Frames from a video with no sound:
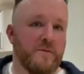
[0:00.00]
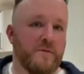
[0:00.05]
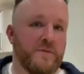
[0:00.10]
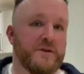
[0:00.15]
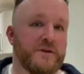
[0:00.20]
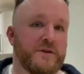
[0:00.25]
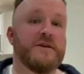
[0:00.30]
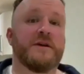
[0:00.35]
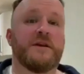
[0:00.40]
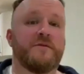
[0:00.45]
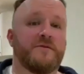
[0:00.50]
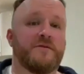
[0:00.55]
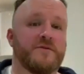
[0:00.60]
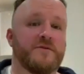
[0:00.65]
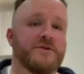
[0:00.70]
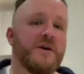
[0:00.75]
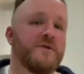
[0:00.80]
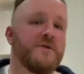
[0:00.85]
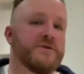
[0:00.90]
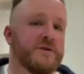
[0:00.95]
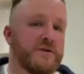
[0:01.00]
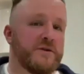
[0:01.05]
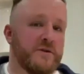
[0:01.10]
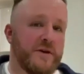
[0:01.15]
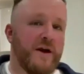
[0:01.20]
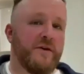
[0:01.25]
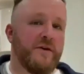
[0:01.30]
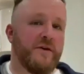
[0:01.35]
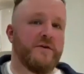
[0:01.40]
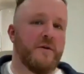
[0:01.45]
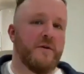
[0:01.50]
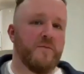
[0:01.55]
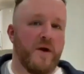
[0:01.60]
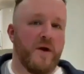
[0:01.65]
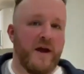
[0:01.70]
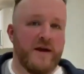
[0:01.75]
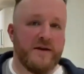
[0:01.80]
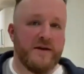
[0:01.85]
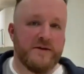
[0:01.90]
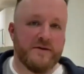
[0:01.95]
particularly for Chelsea, you'd have the number
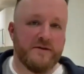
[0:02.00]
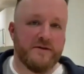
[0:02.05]
8.